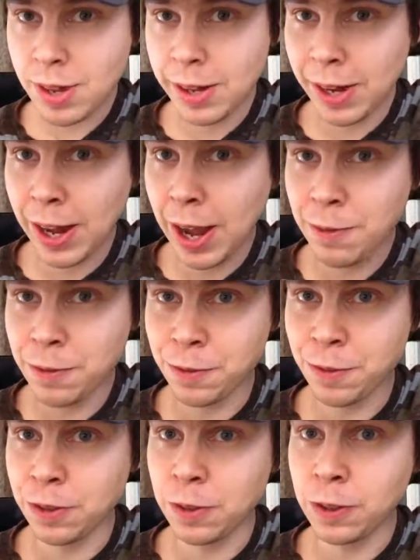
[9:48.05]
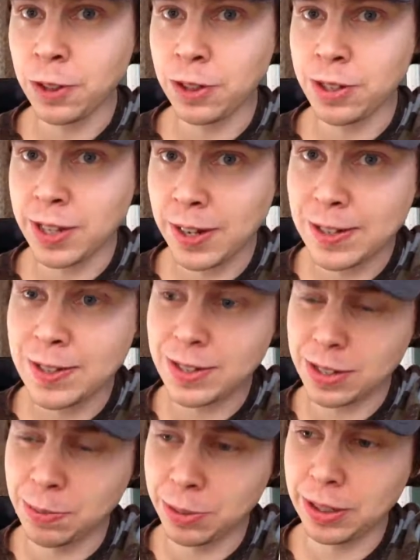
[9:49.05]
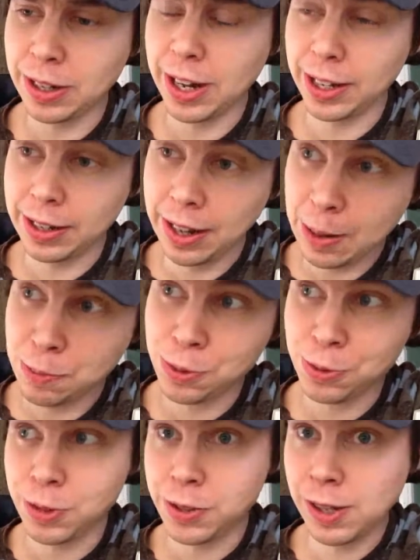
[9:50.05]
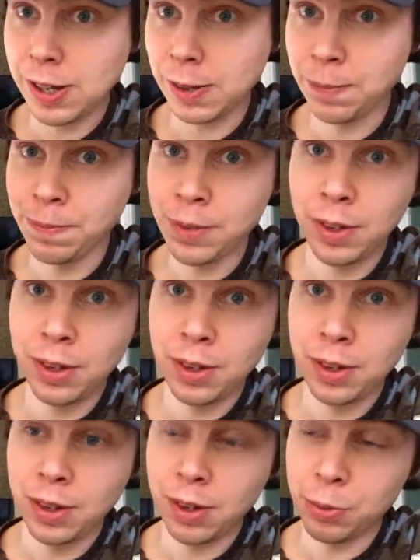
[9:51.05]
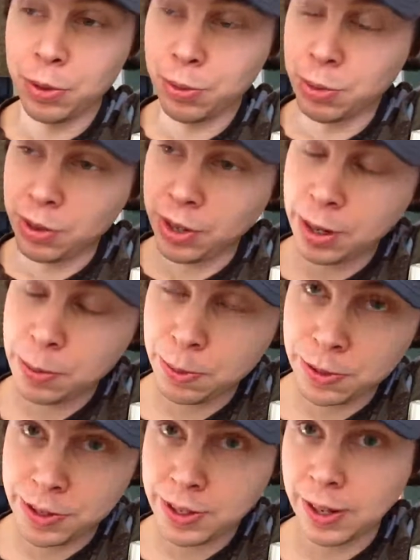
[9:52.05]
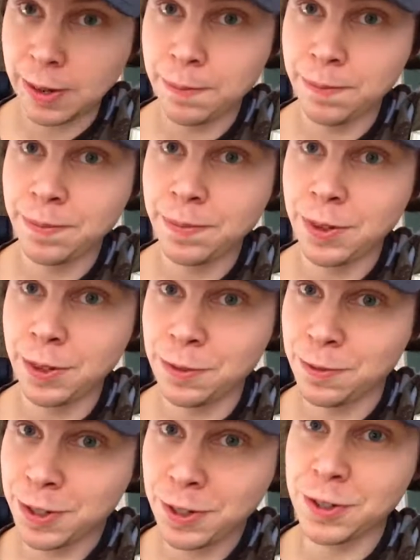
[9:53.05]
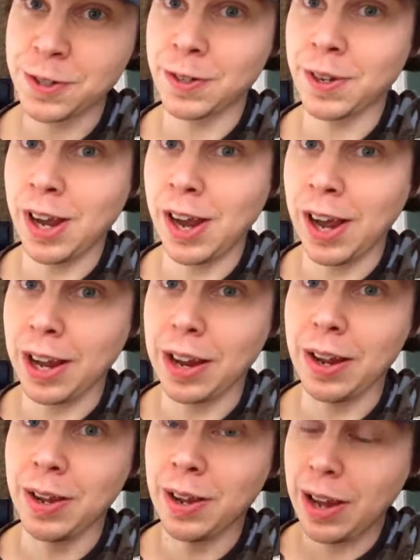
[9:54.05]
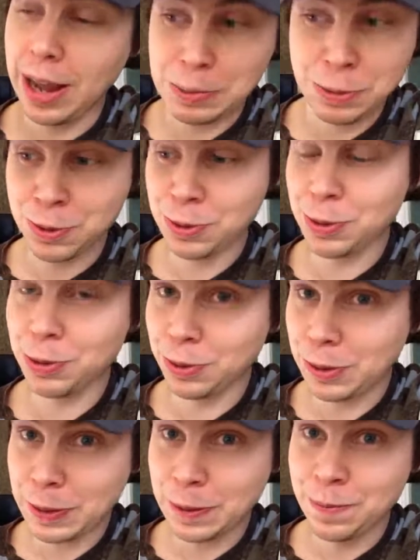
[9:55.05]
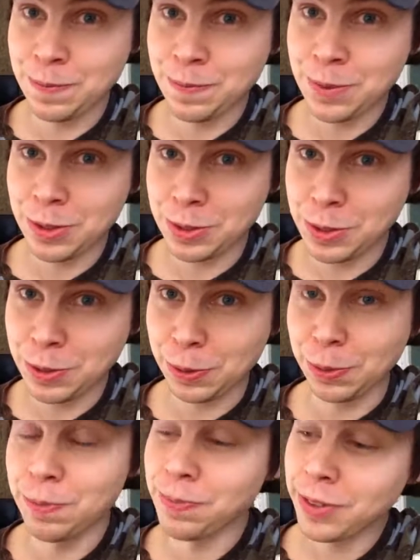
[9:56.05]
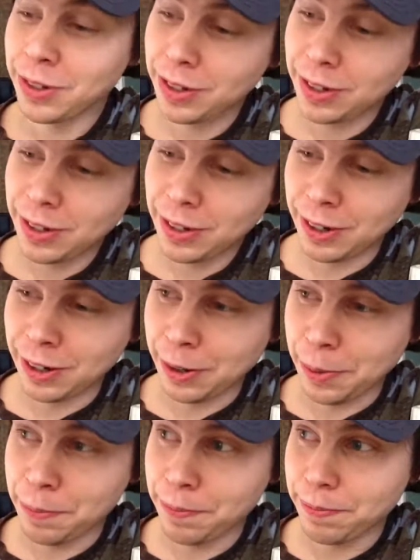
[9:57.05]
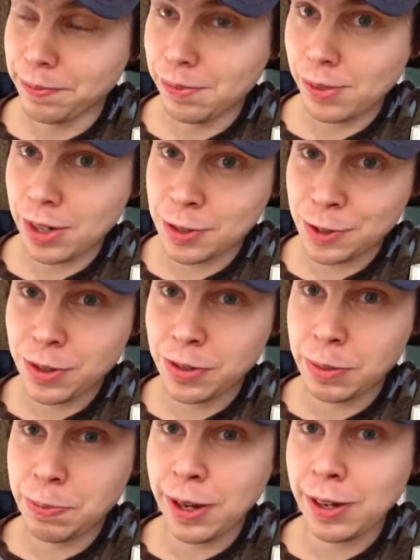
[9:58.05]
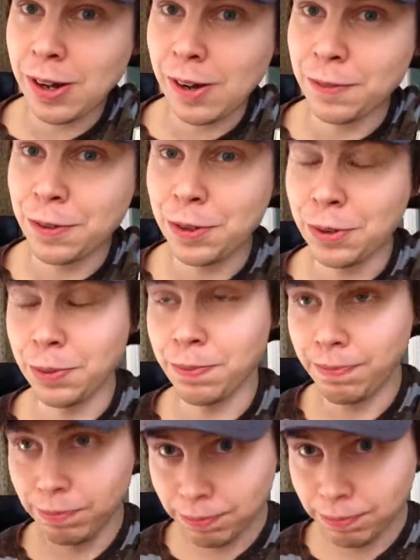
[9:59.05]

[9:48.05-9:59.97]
And I haven't for years. That is something that I can absolutely say with 100% conviction that I absolutely do. And it certainly paid off, you know.